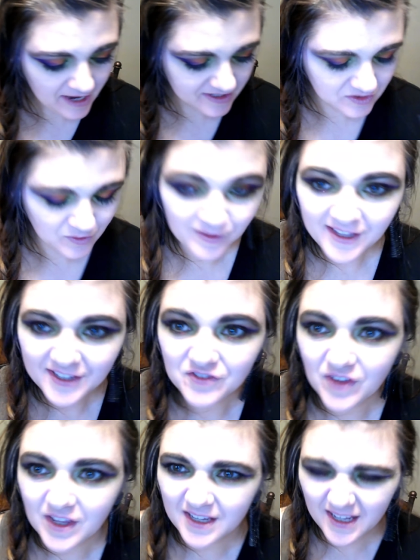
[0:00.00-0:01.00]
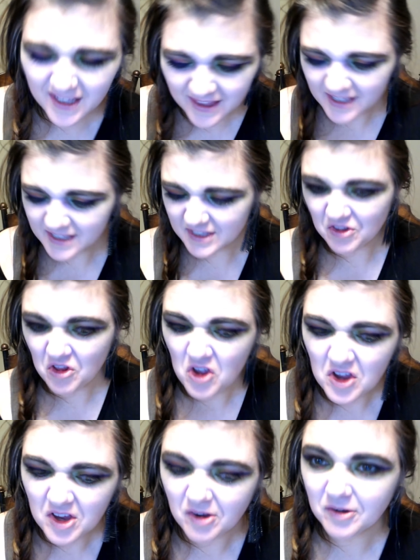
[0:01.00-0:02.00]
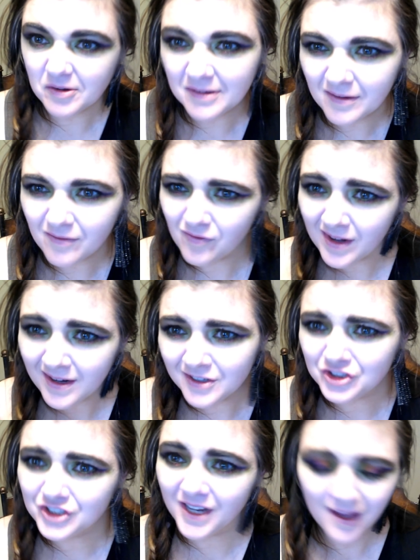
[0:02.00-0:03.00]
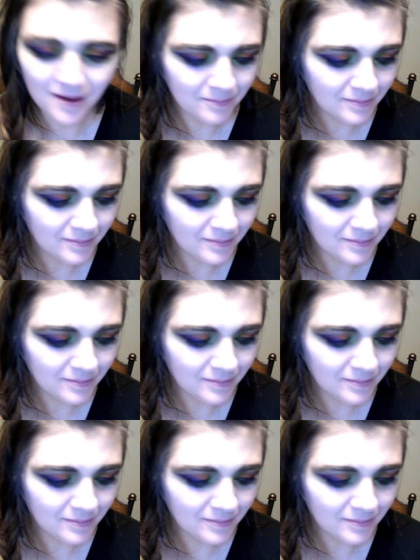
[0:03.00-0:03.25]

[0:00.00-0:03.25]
So let's get this look finished up.